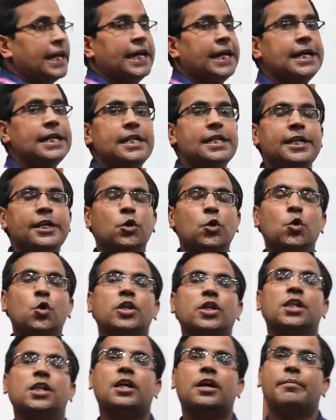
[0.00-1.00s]
in the
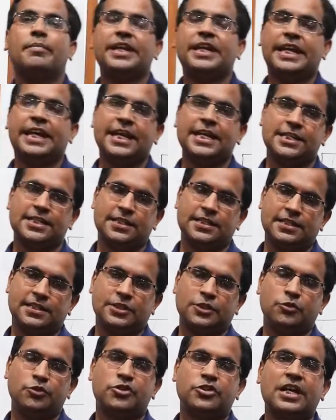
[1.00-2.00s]
oral communication
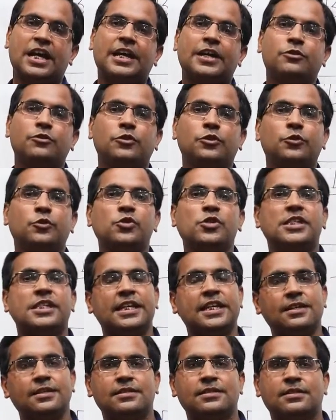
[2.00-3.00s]
you try to use
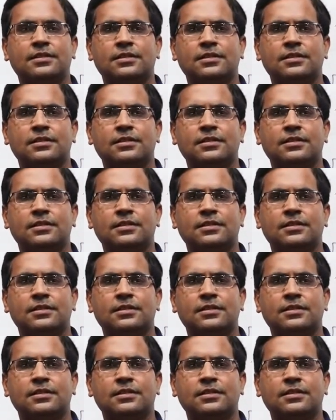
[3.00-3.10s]
the